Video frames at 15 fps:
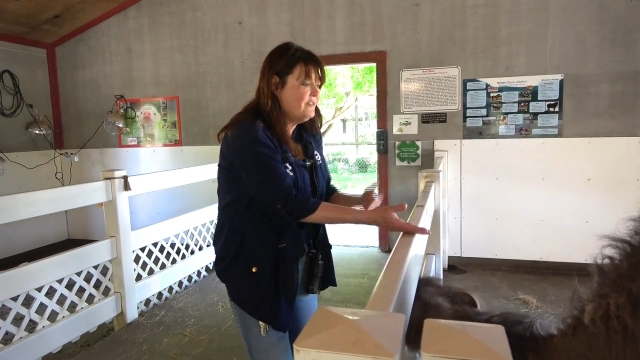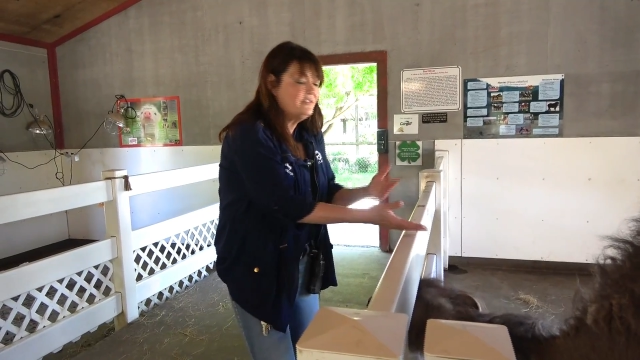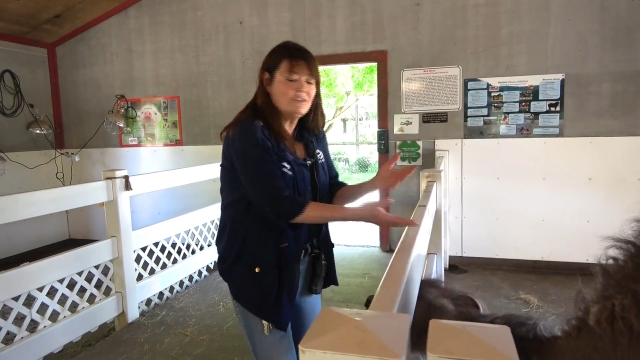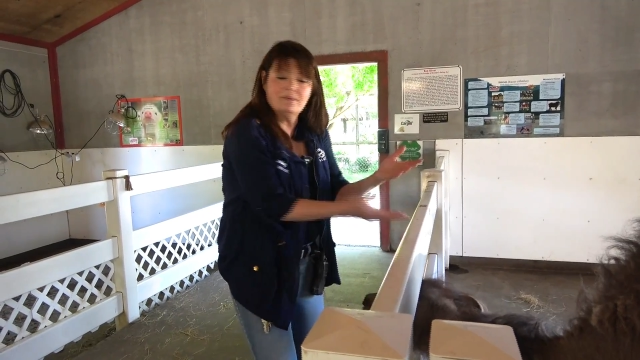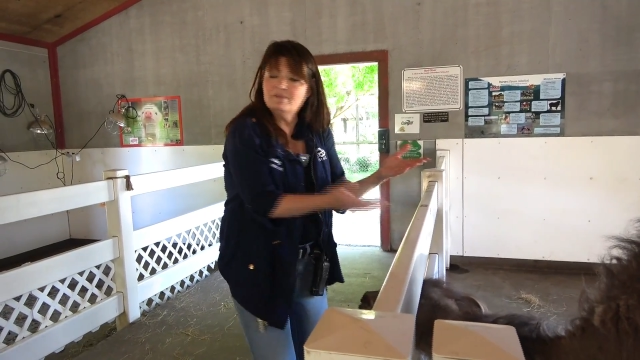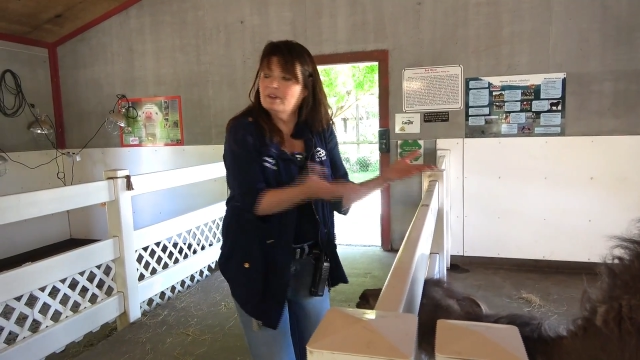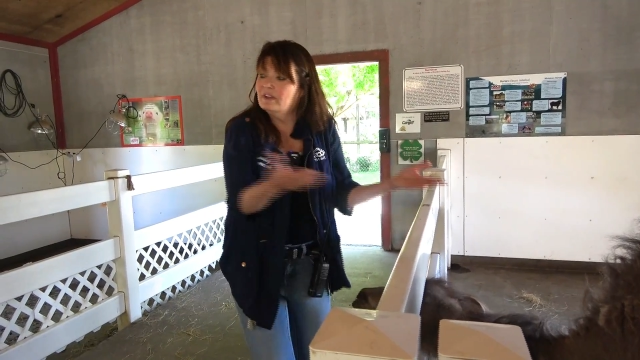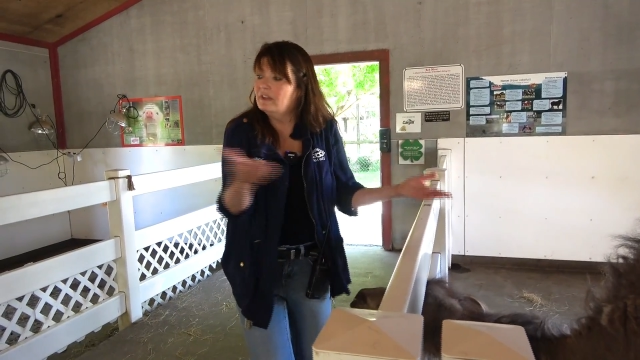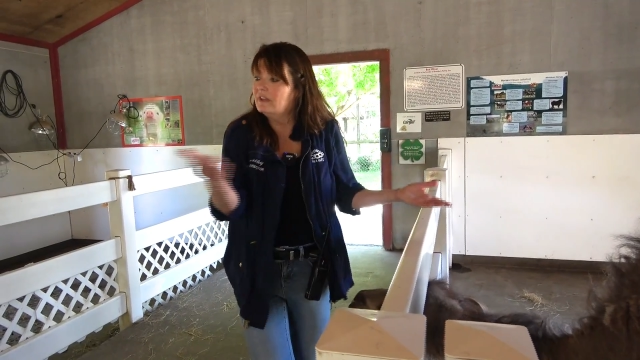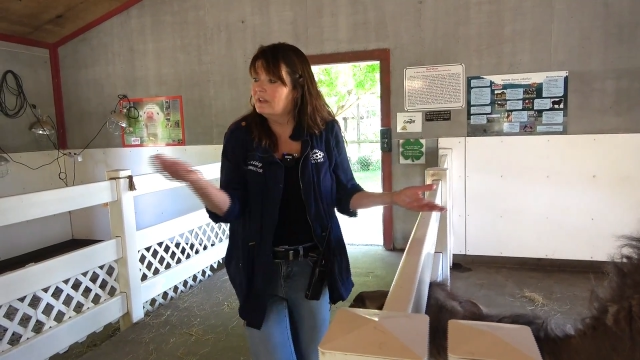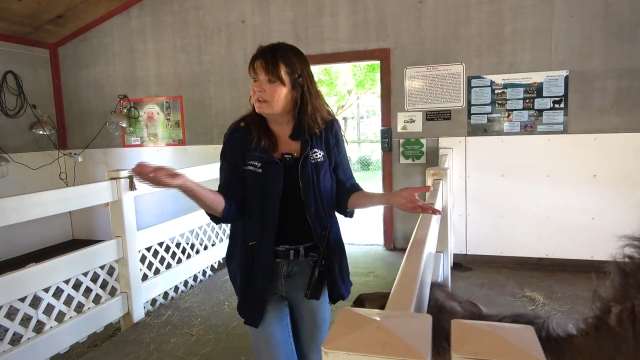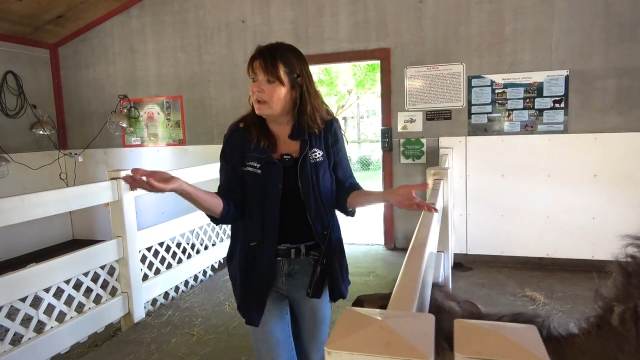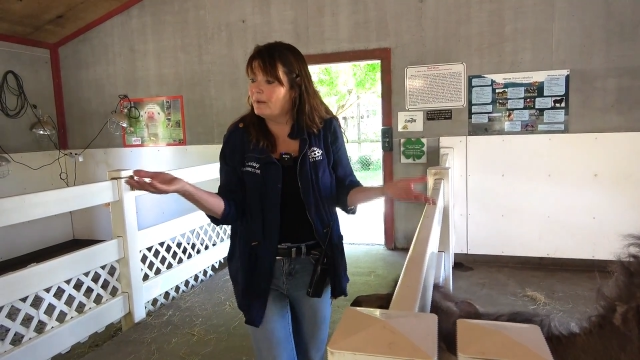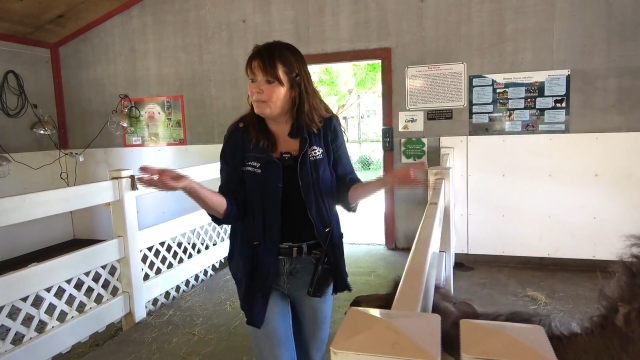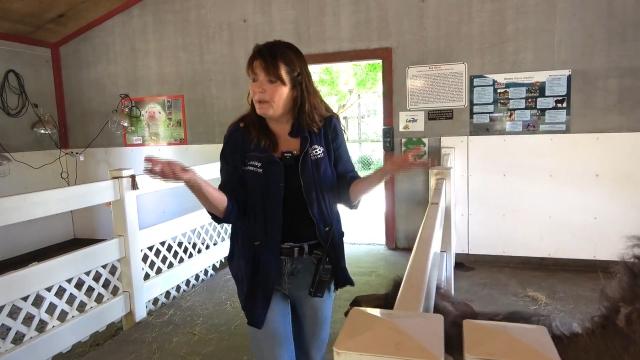something
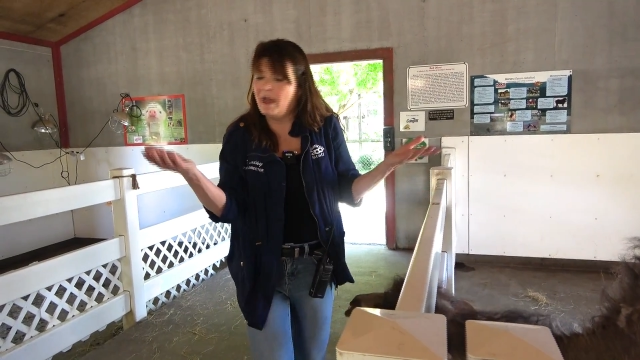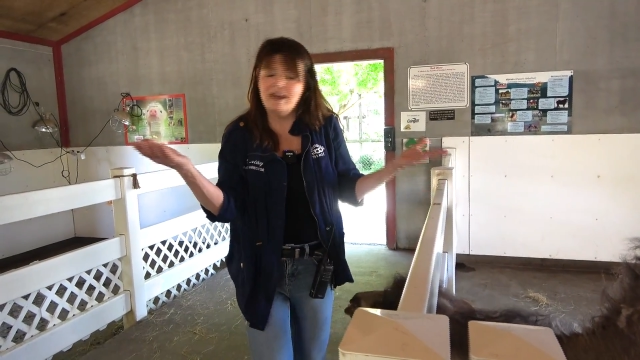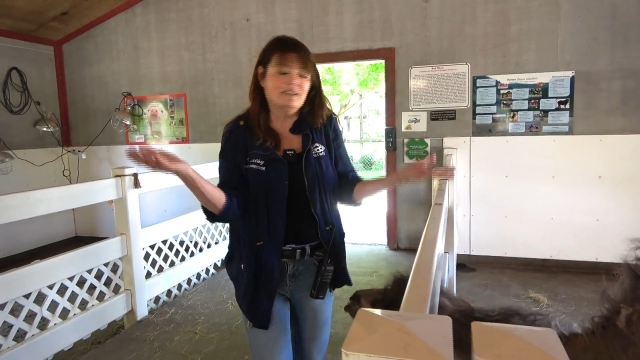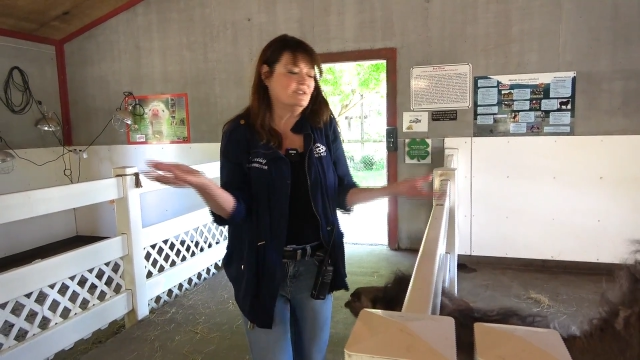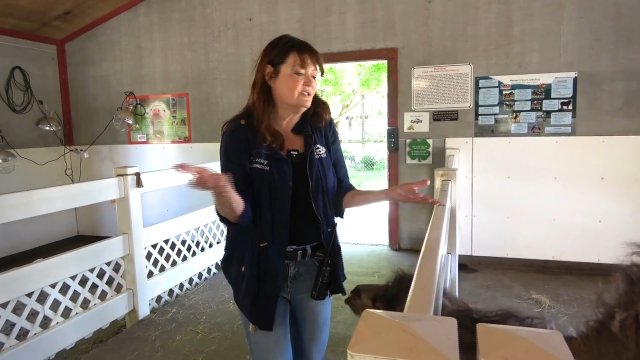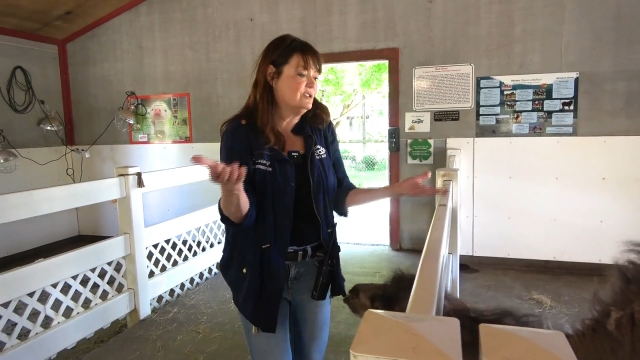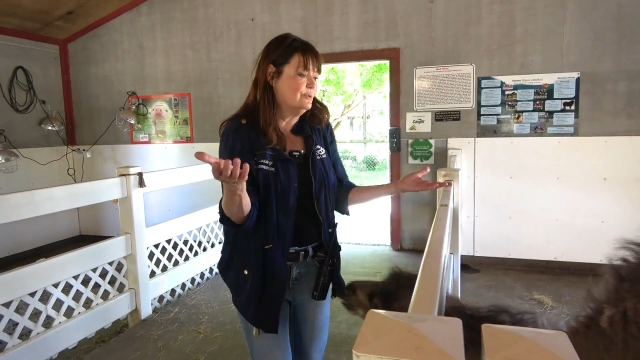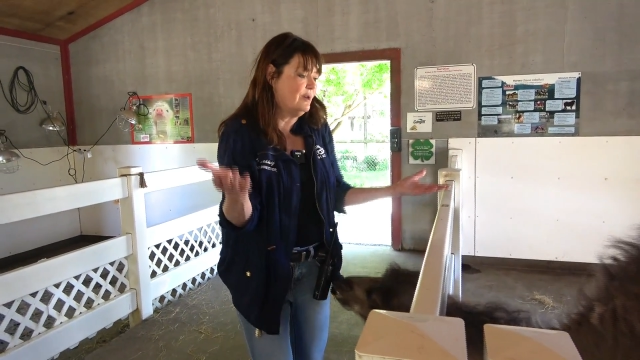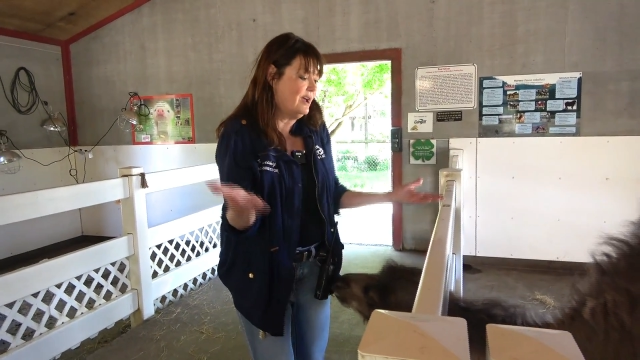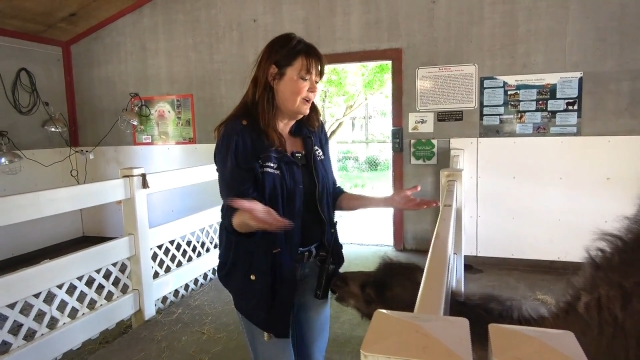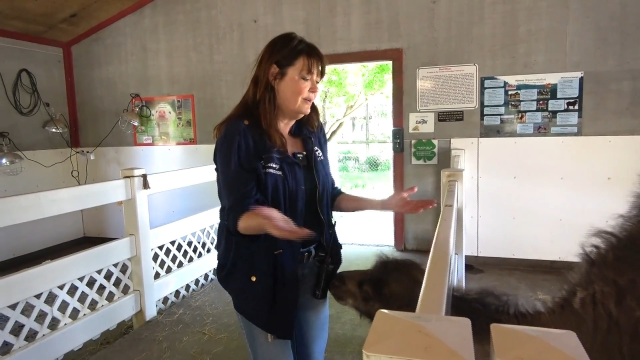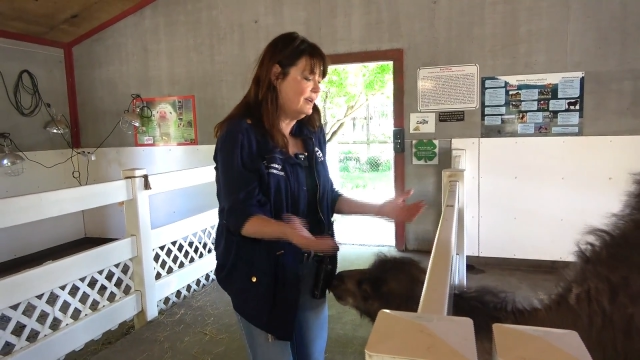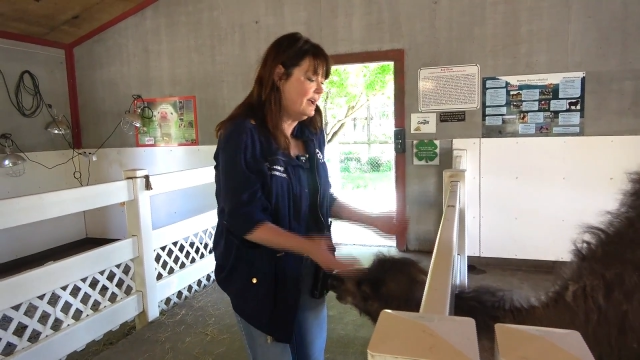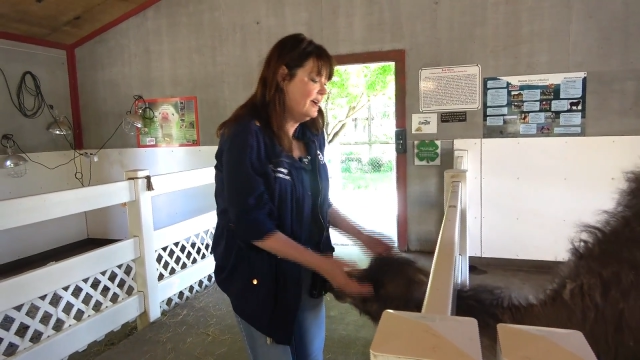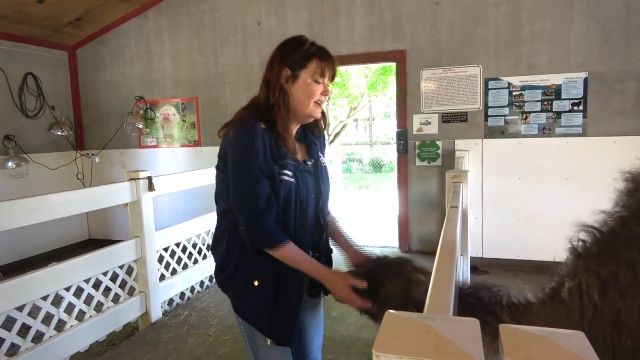in a petting zoo
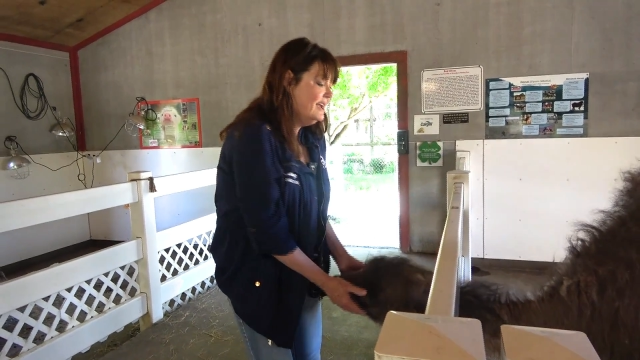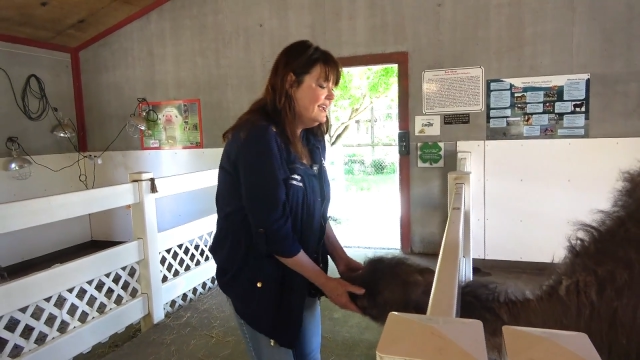area,